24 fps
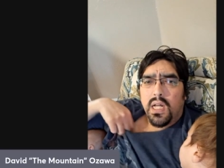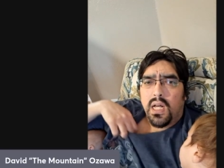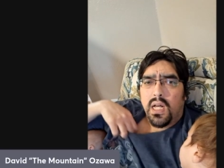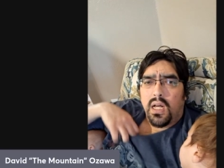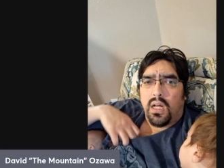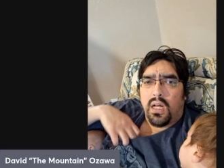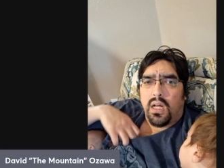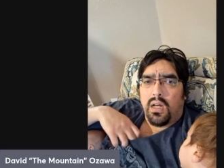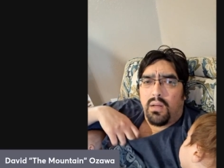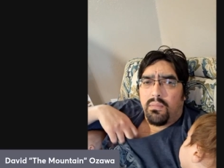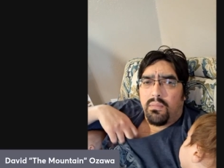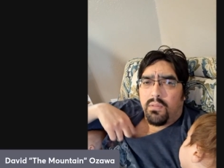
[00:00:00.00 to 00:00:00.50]

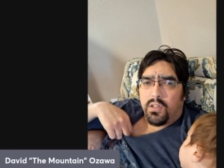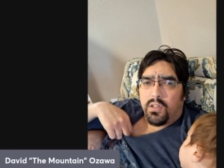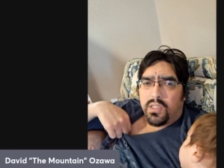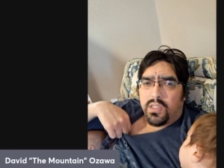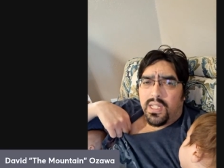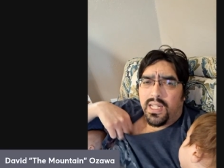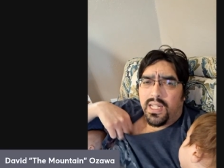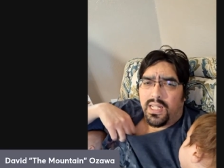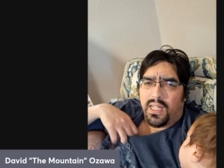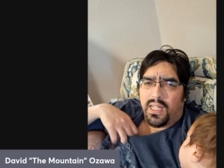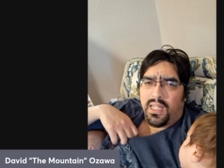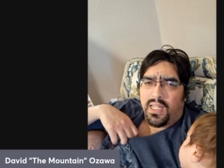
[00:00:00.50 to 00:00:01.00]
Most
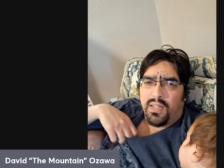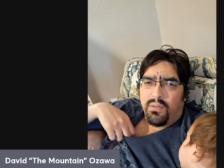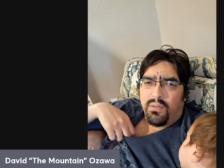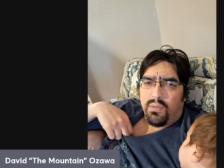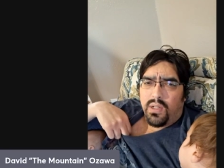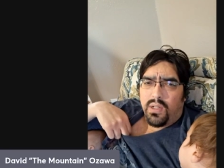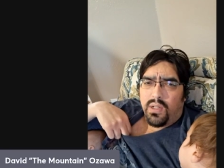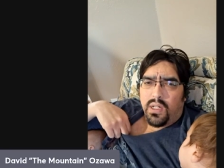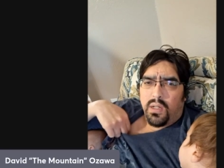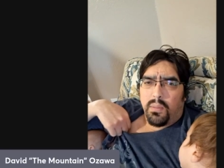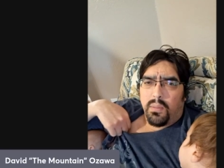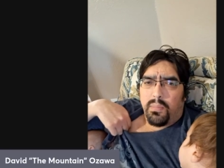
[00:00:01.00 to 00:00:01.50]
likely he
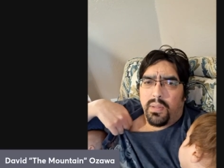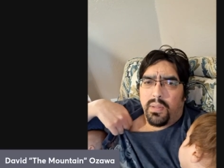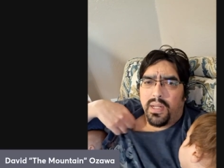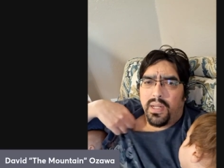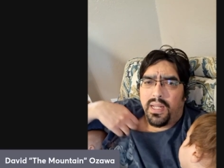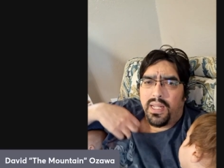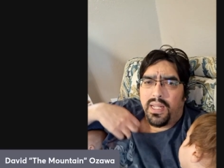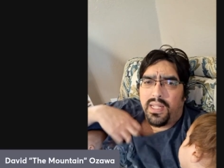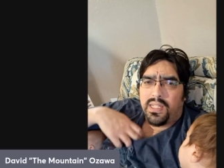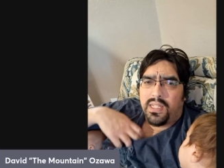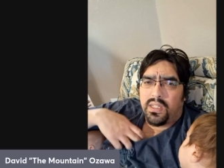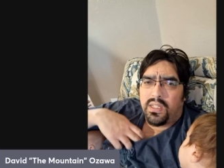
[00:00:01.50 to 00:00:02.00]
will, but
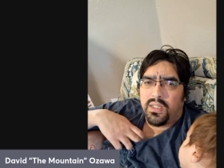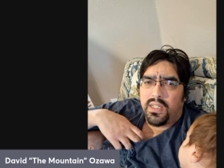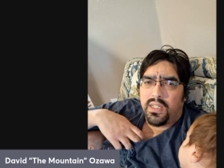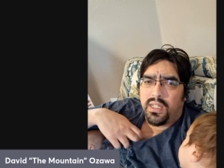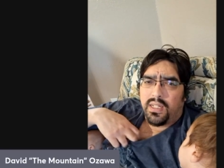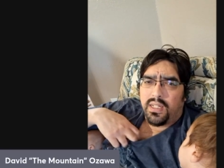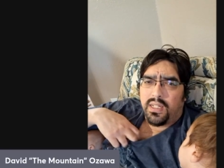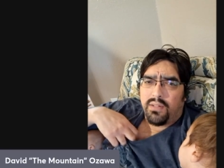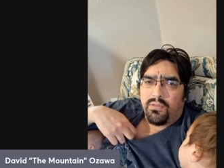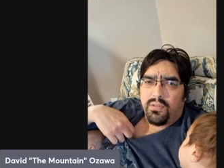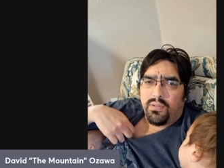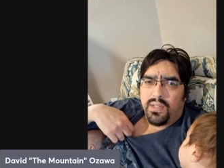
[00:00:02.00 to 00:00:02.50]
he's only
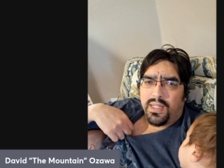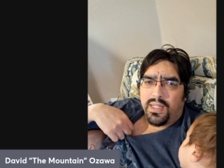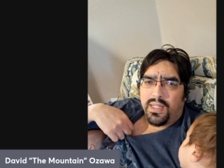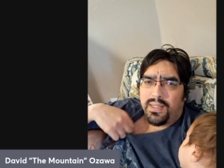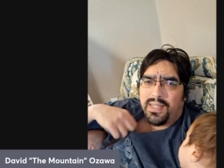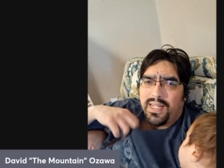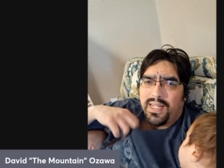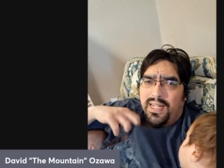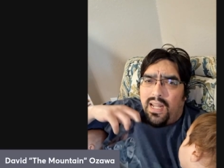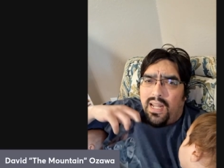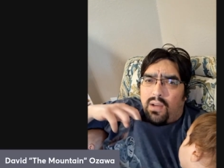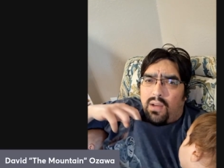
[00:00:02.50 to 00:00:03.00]
going to really
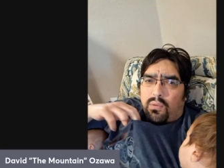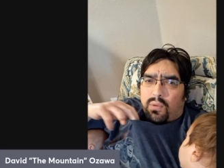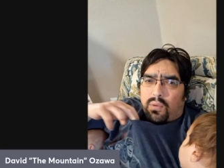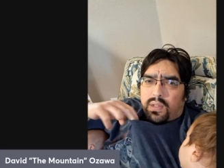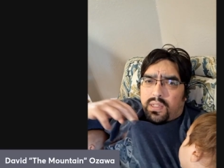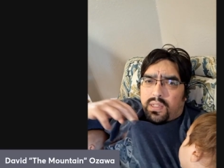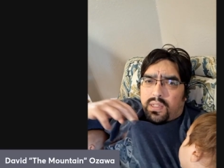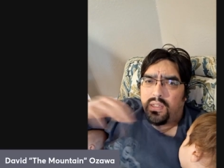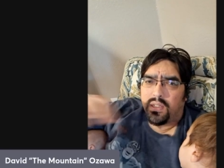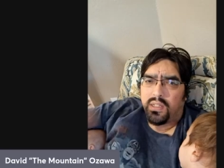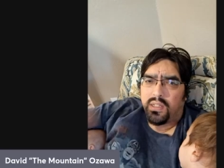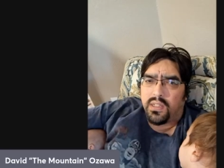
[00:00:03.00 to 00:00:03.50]
take out
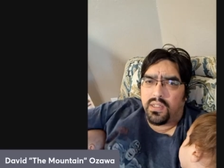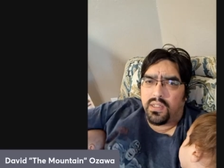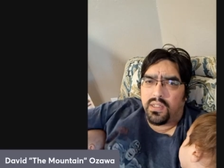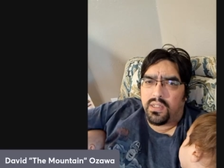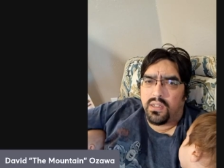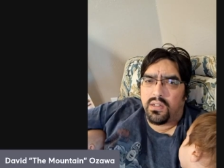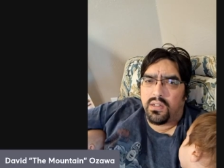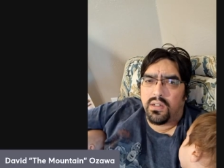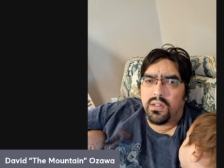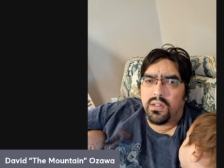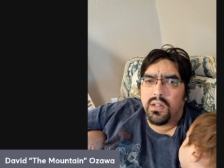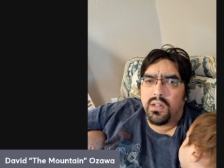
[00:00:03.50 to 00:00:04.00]
one unit a
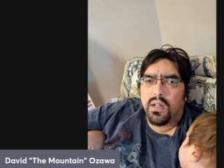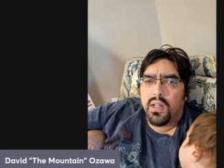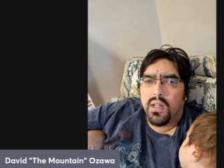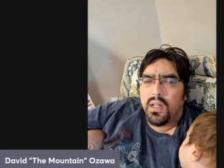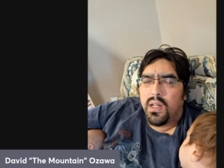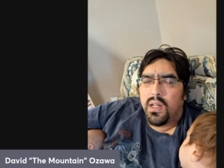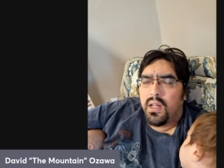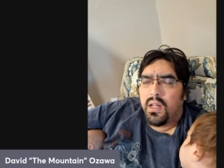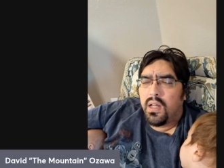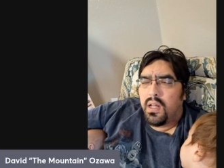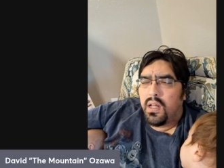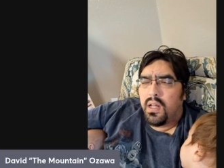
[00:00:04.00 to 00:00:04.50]
turn.
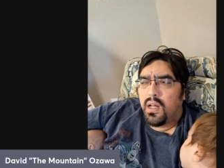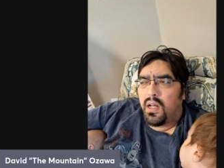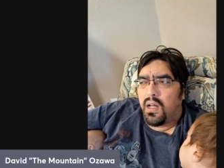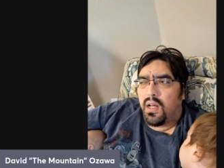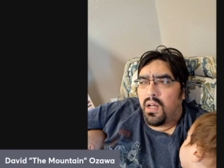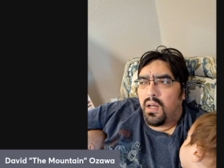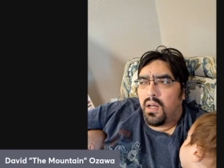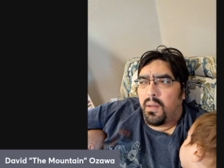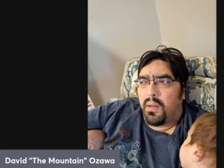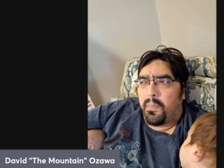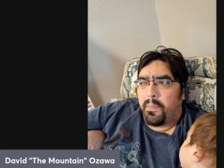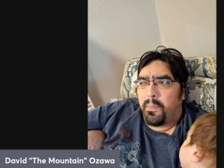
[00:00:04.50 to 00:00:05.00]

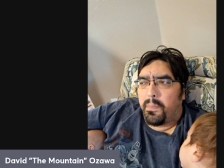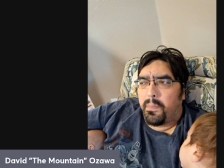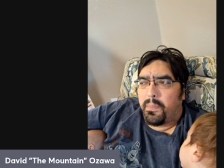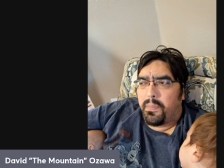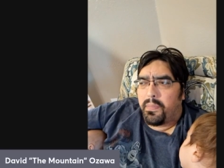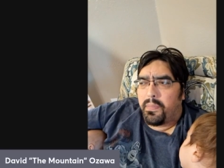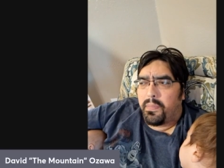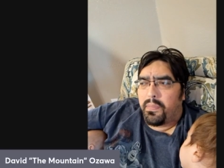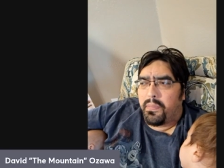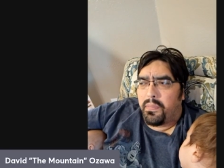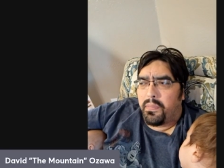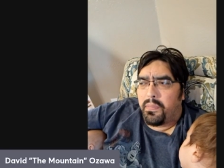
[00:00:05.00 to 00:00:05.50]
And
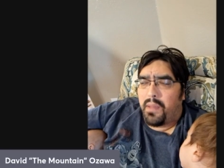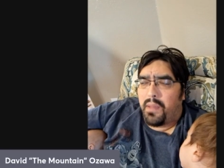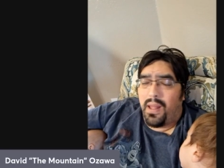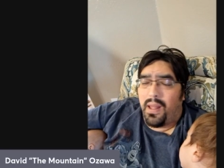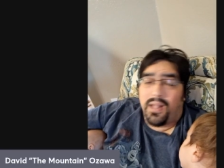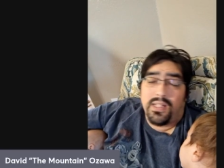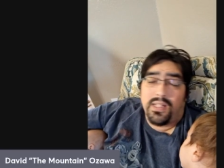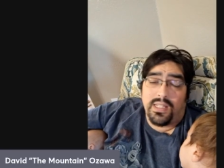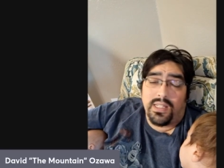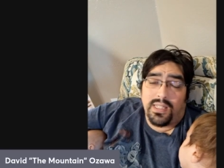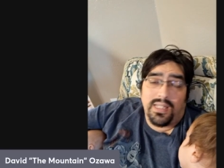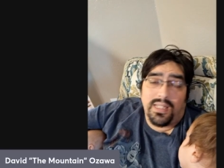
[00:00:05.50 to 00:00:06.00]

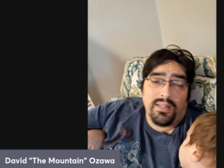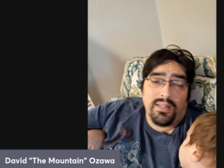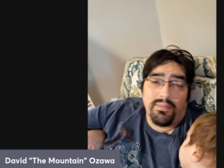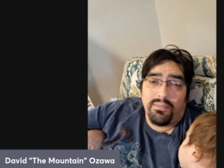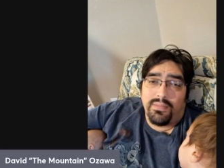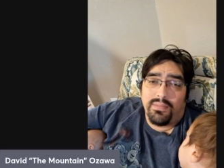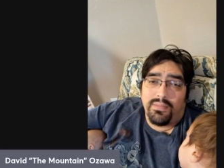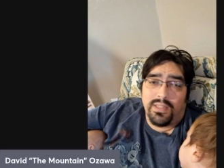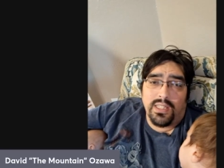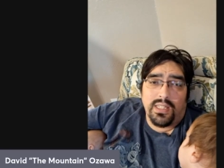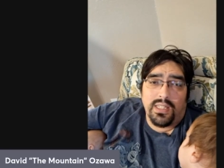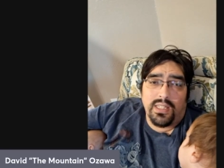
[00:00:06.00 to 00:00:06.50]
just
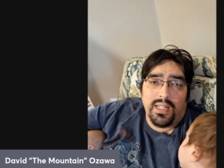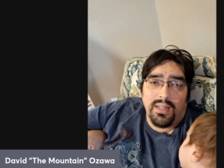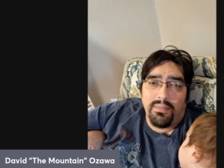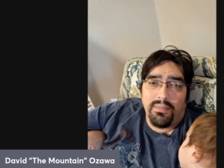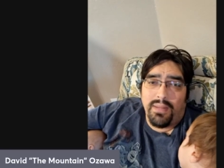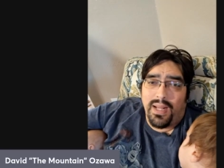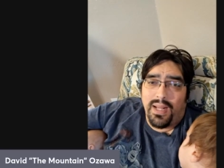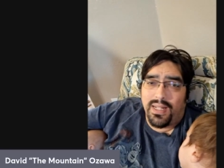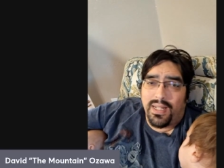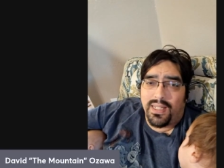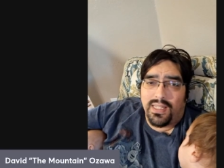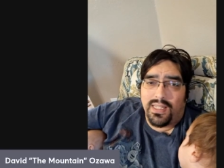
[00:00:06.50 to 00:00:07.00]
let
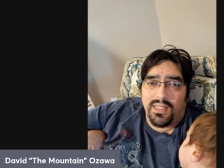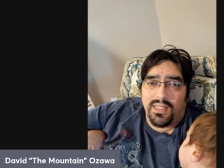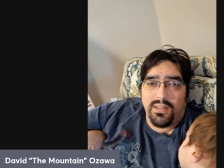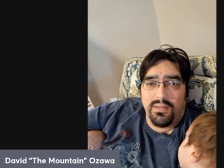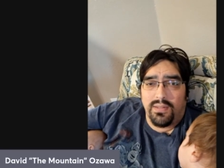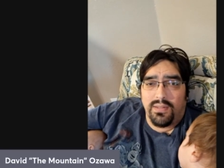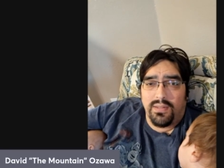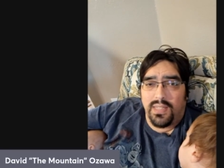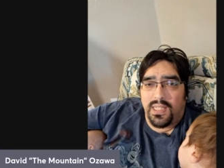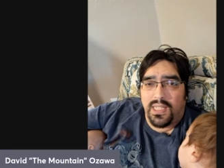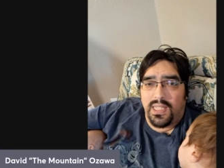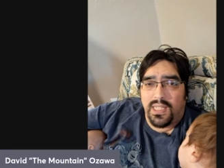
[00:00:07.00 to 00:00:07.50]
Magnus do
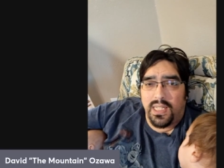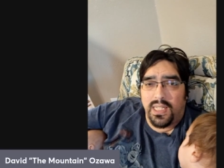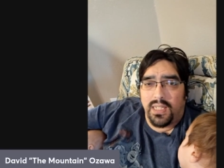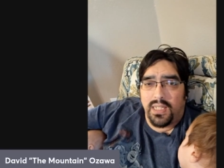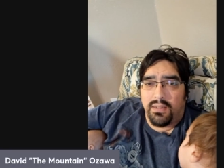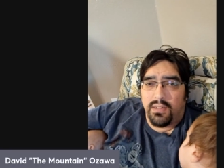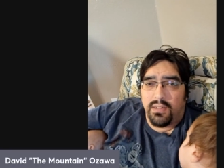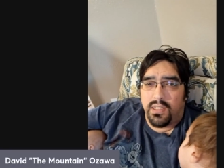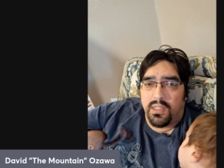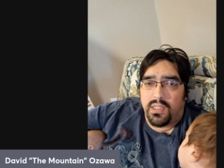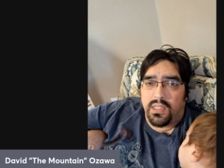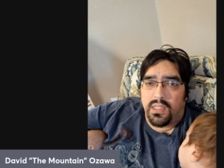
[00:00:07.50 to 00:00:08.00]
his
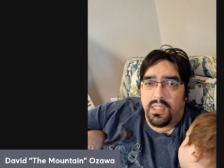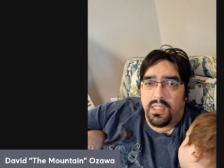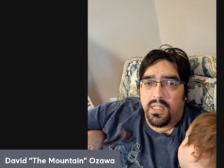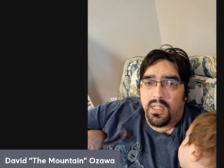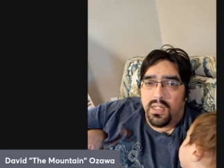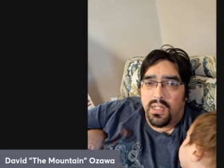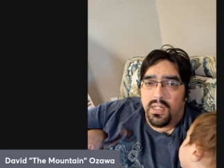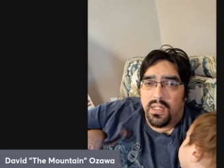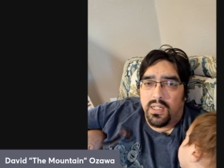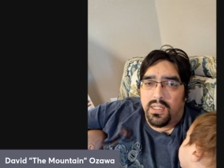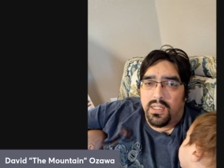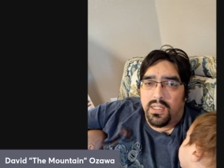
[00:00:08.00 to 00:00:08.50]
thing. Just
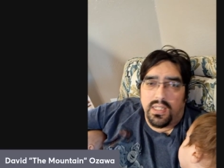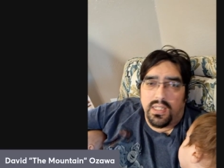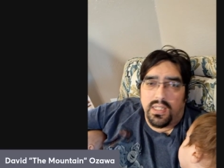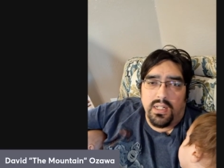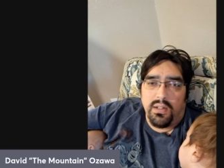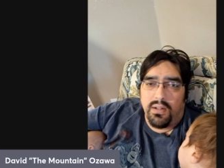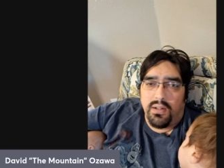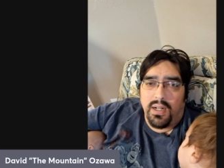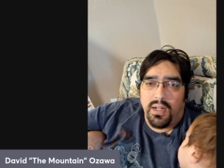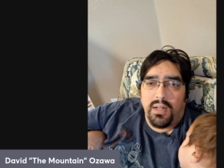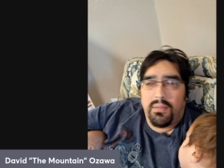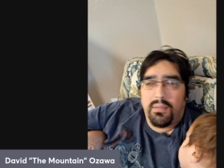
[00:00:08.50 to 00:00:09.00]
say,
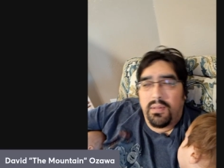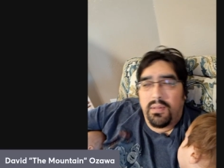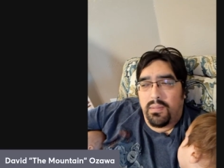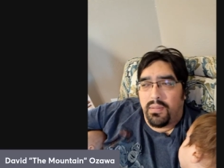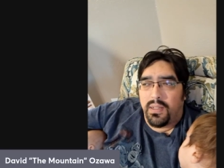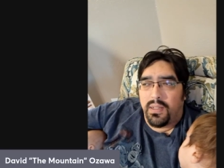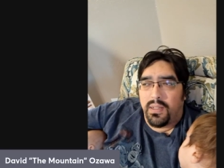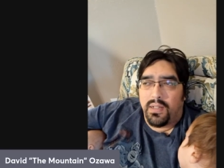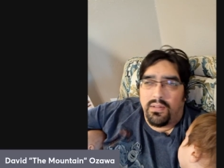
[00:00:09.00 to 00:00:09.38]
all right, I'm going to play